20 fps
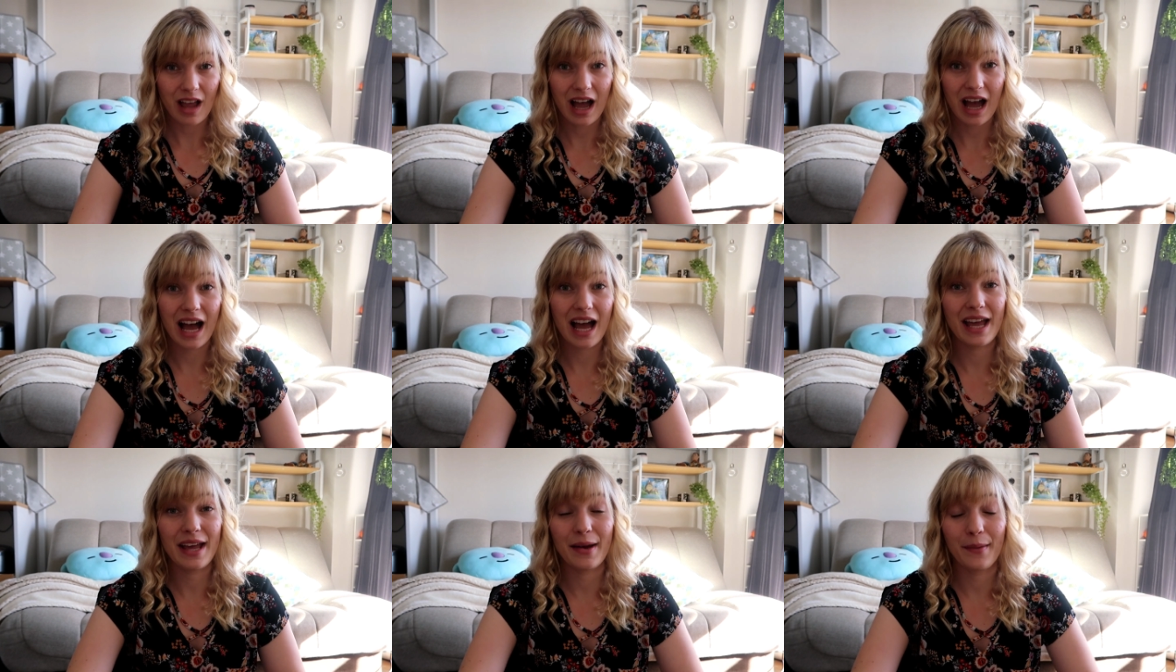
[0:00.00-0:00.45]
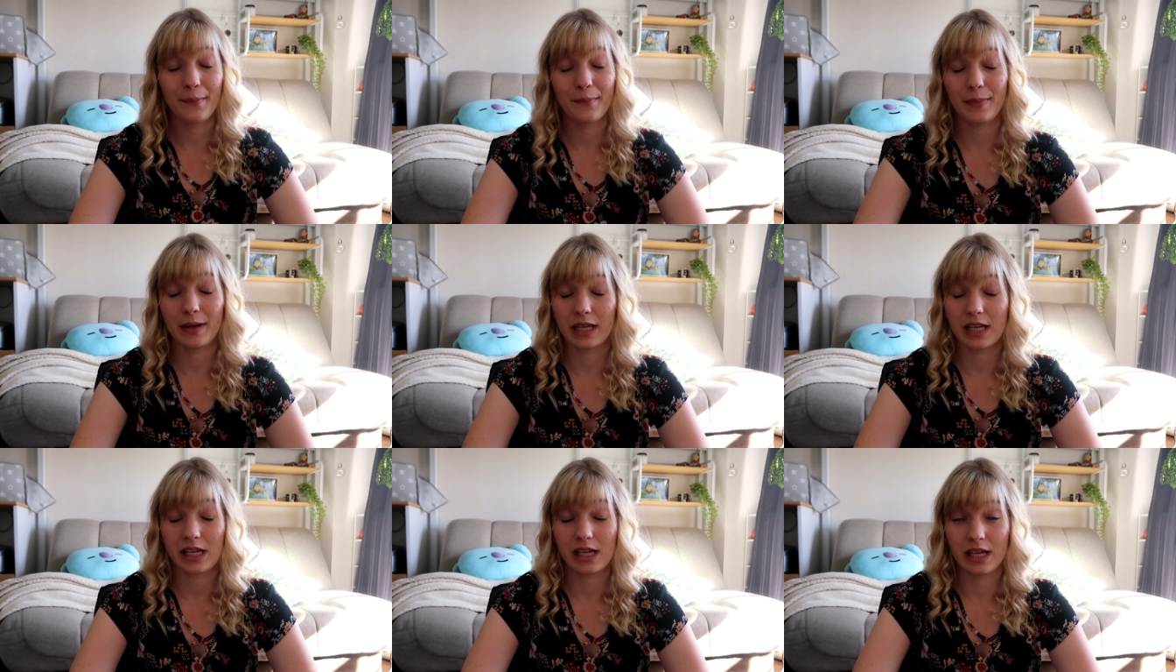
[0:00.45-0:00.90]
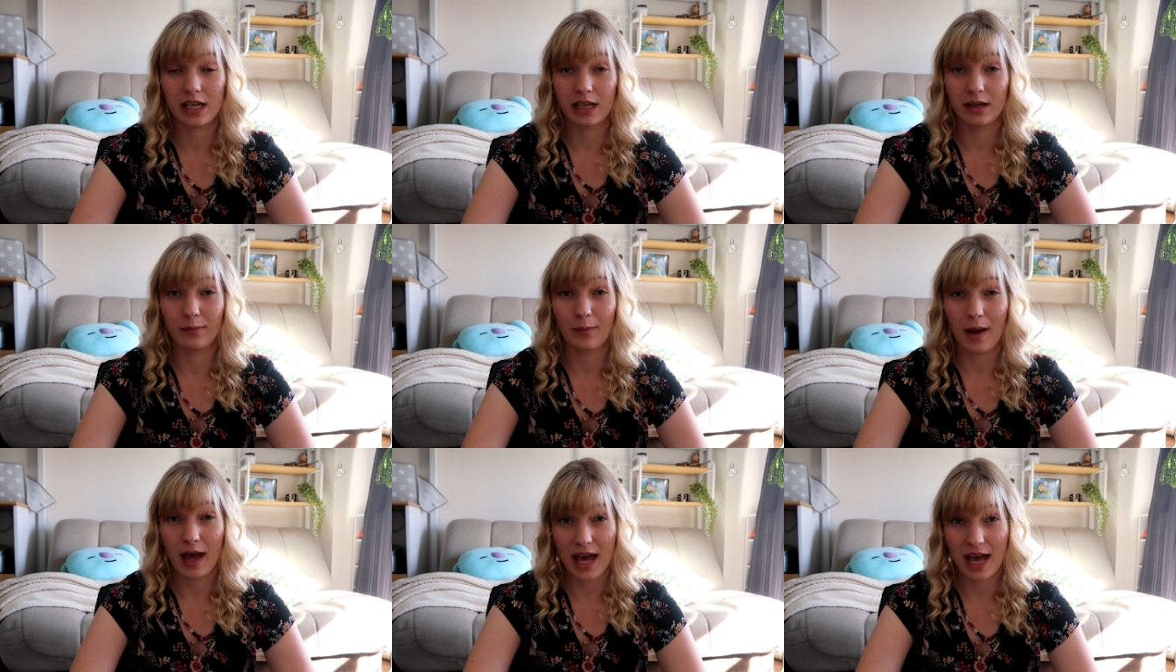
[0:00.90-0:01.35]
I am
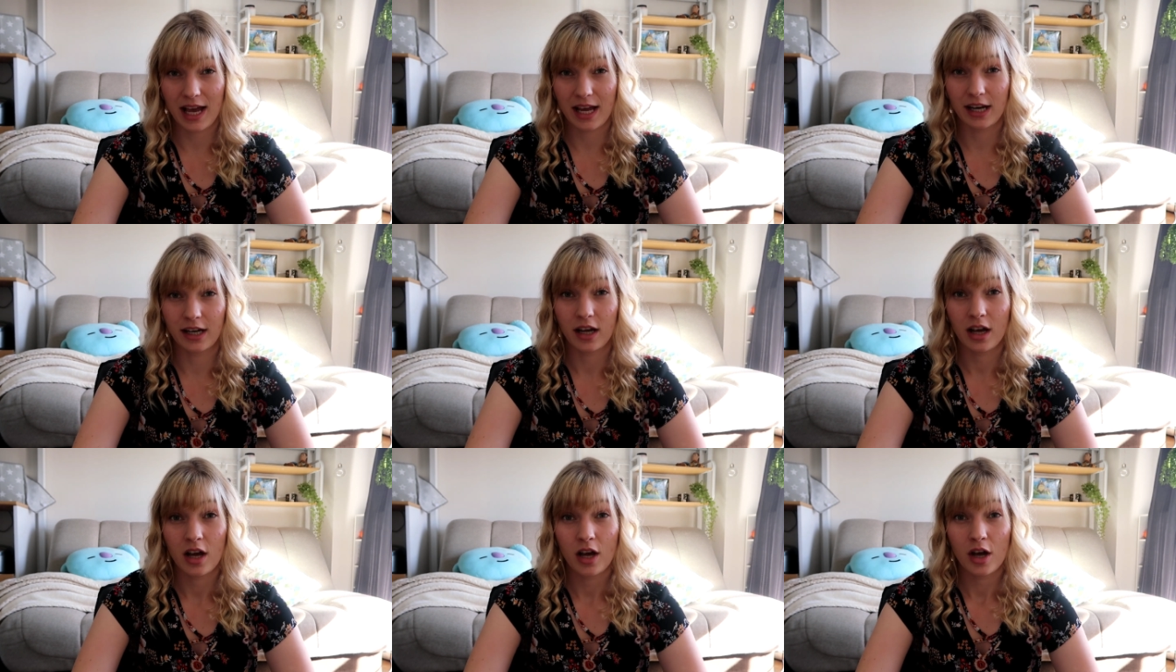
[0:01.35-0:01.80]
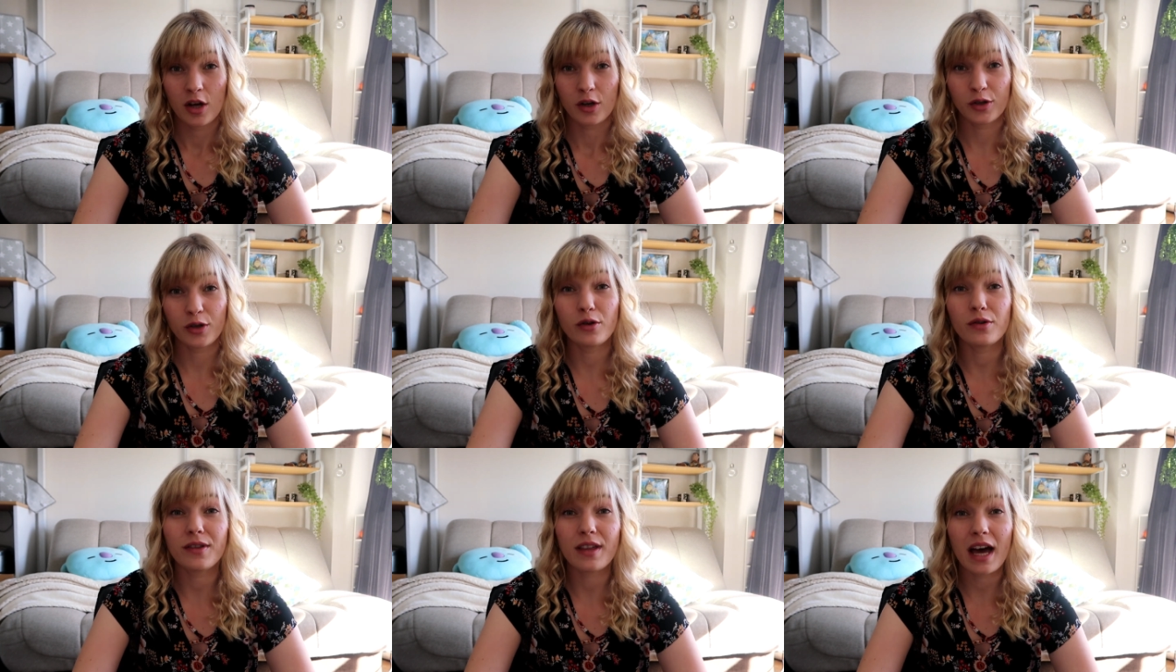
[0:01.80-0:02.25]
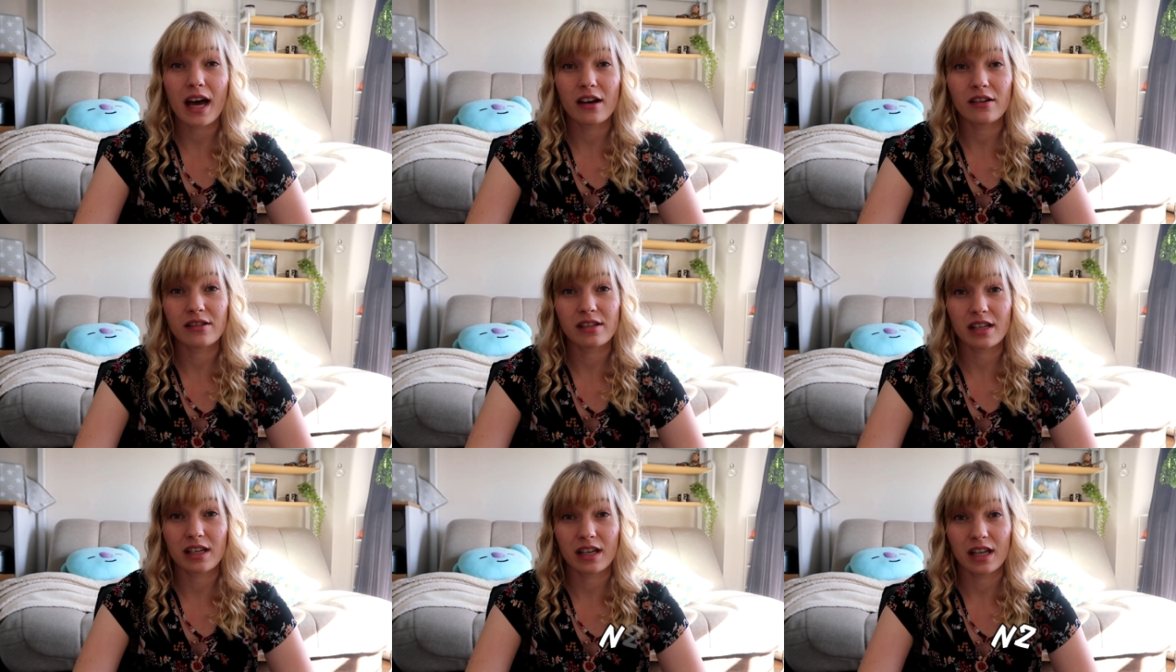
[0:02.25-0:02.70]
being paid
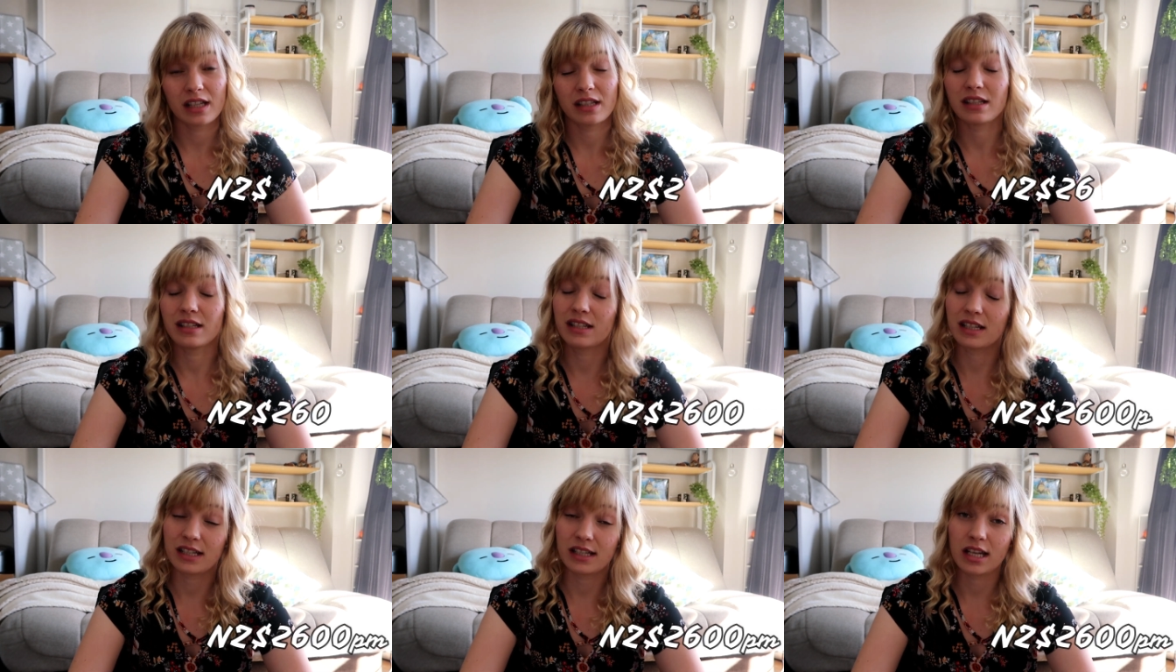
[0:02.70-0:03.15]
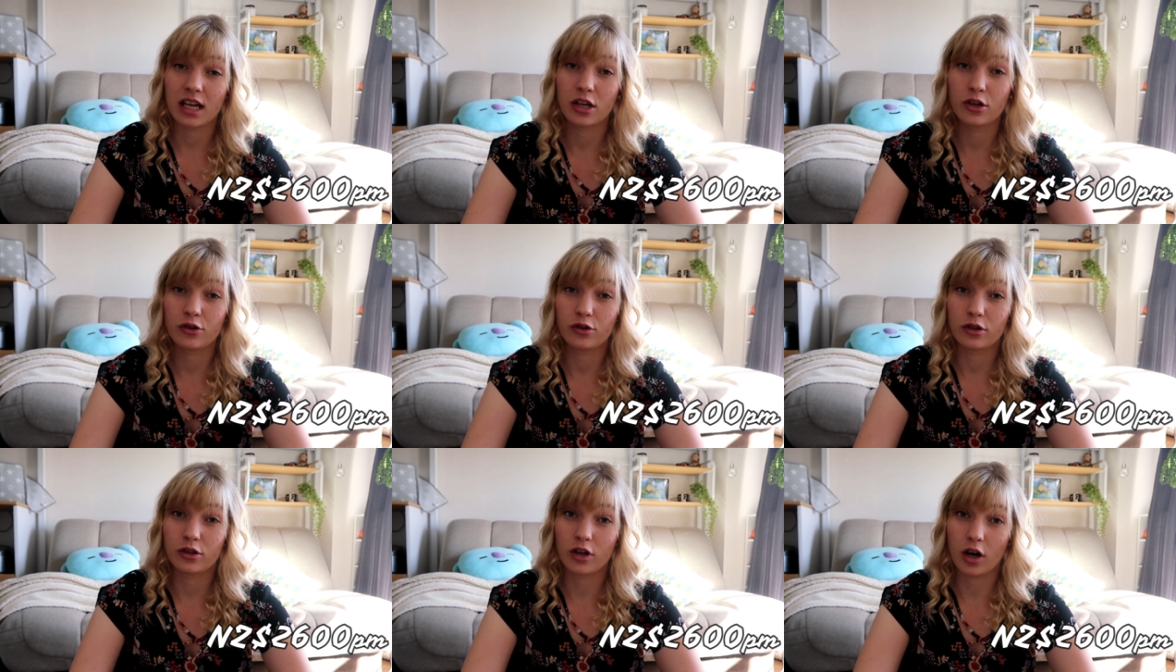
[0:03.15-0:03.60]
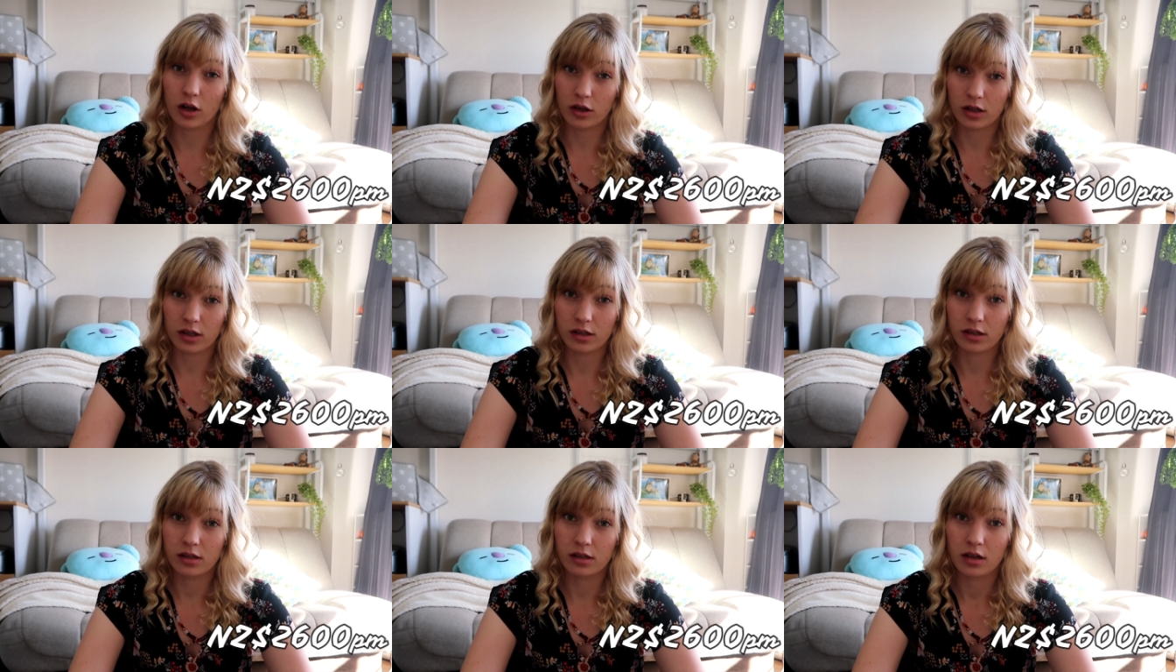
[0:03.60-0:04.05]

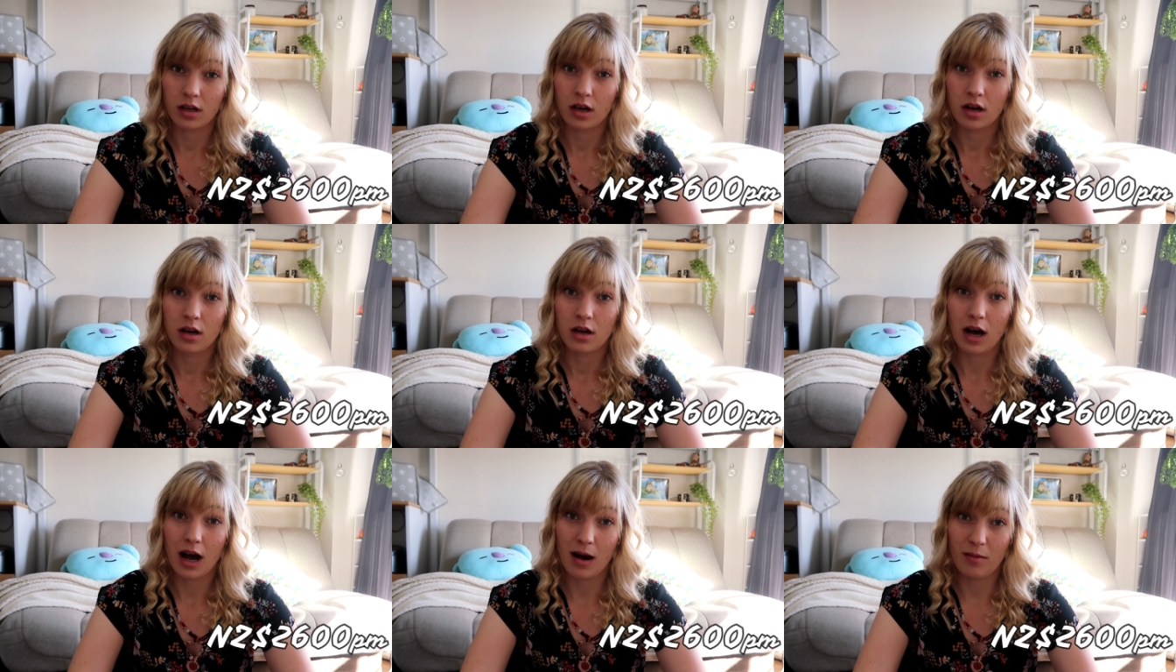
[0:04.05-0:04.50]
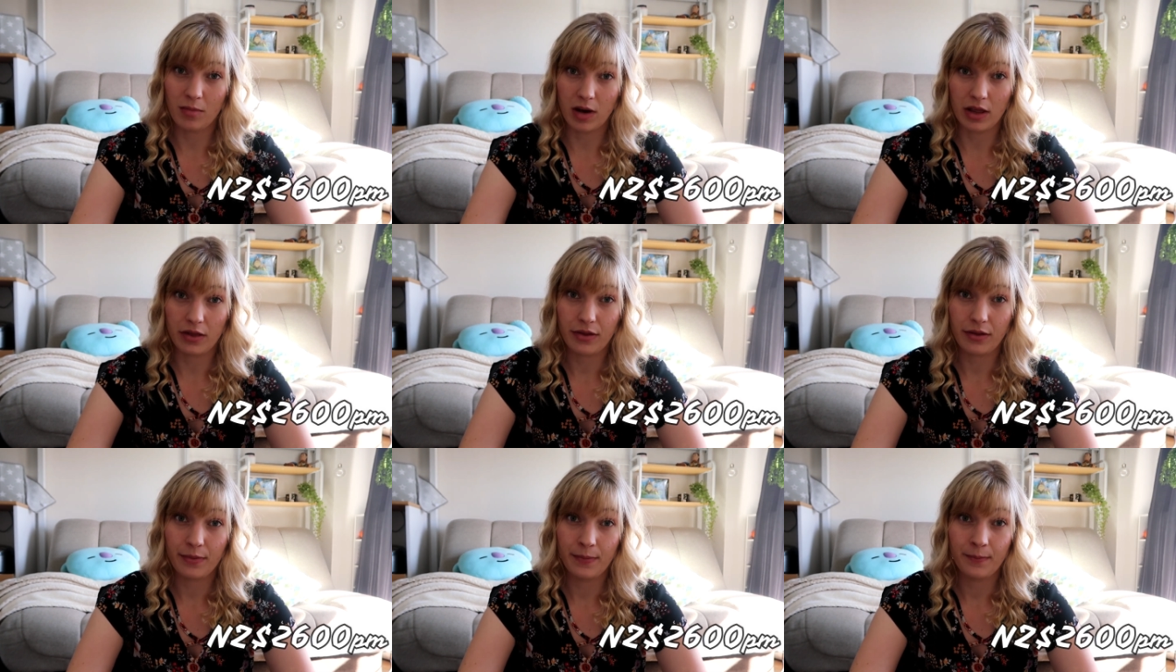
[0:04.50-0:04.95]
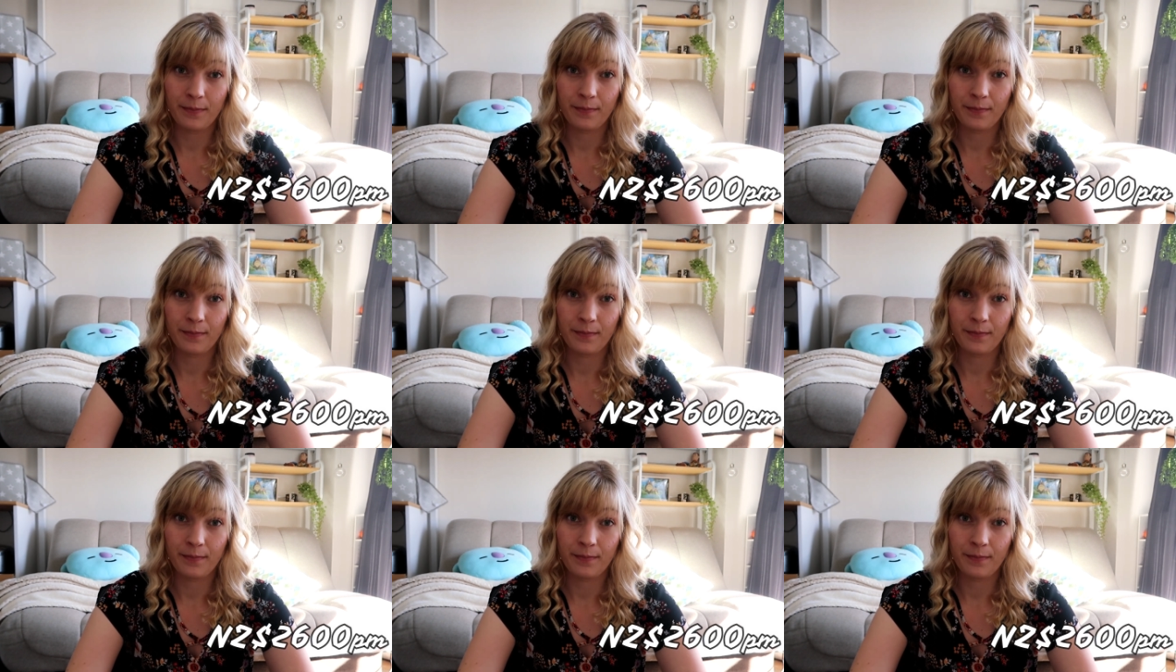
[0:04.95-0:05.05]
$2,600 a month.